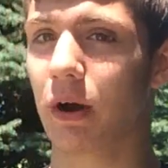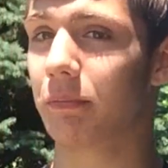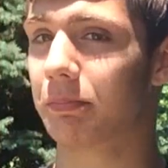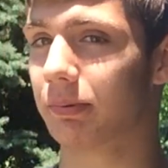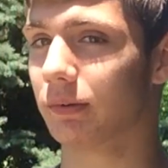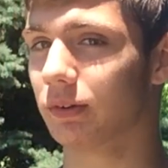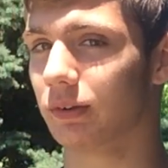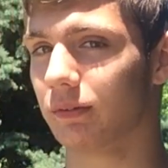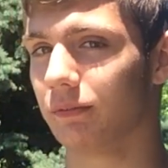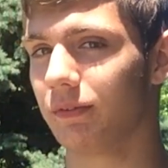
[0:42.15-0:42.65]

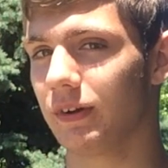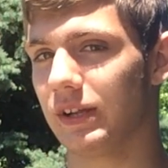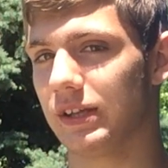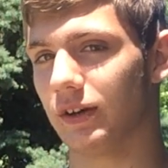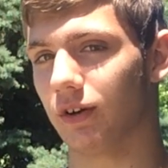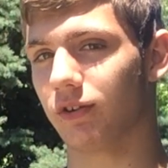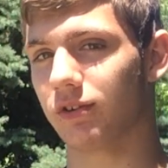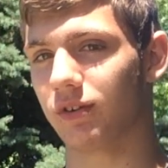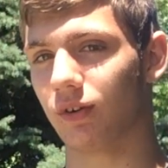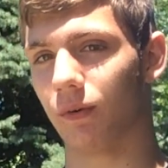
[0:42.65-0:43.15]
popular
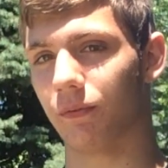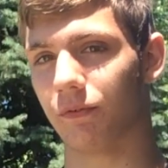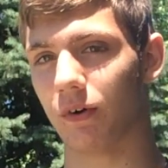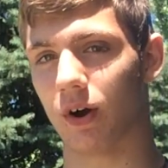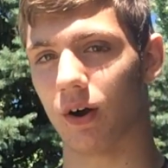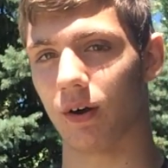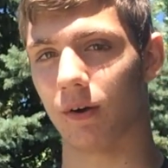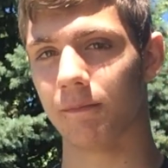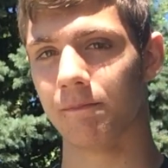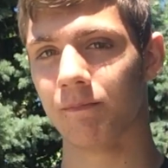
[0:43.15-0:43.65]
videos so
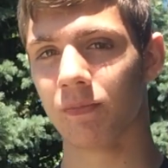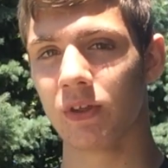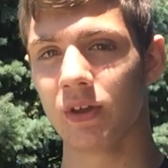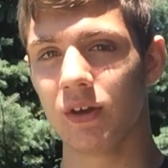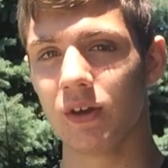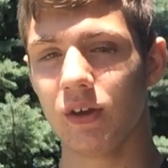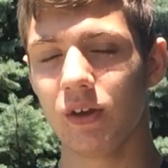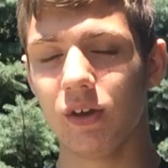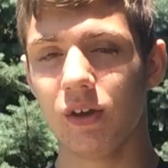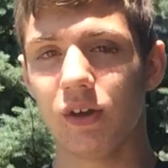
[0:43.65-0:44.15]

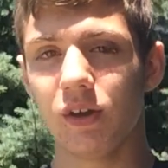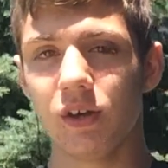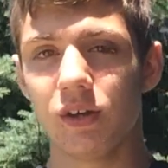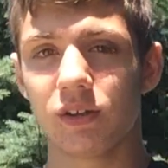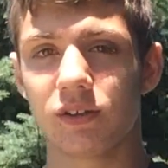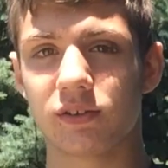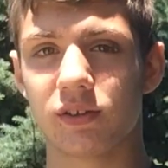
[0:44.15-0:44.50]
far.